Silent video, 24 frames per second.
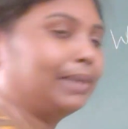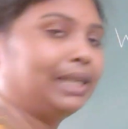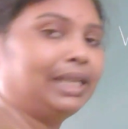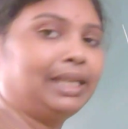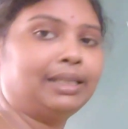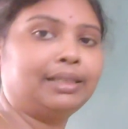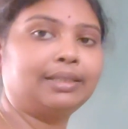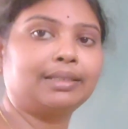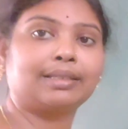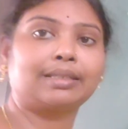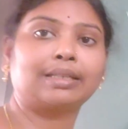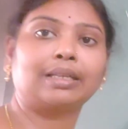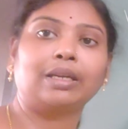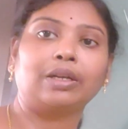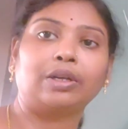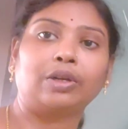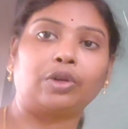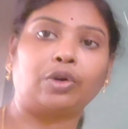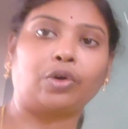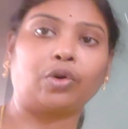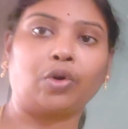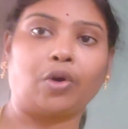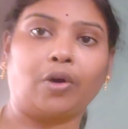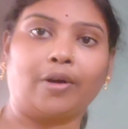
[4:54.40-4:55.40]
means
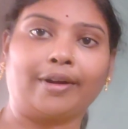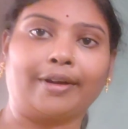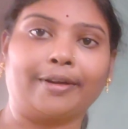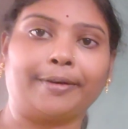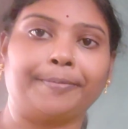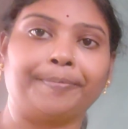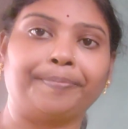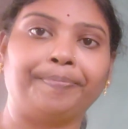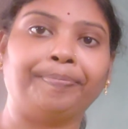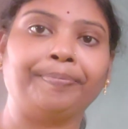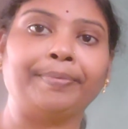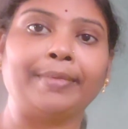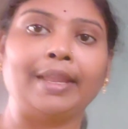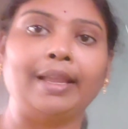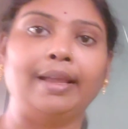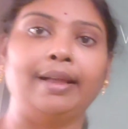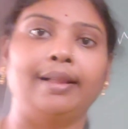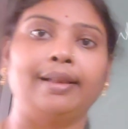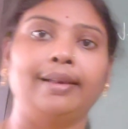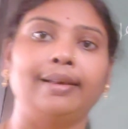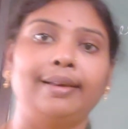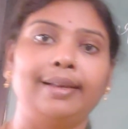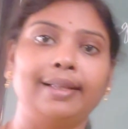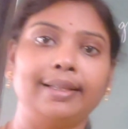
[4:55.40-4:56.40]
rock.
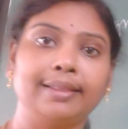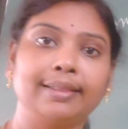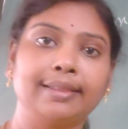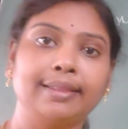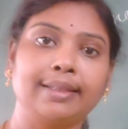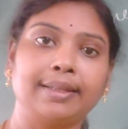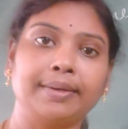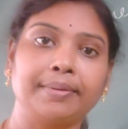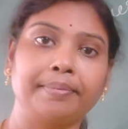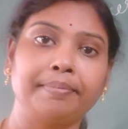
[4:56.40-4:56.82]
Lith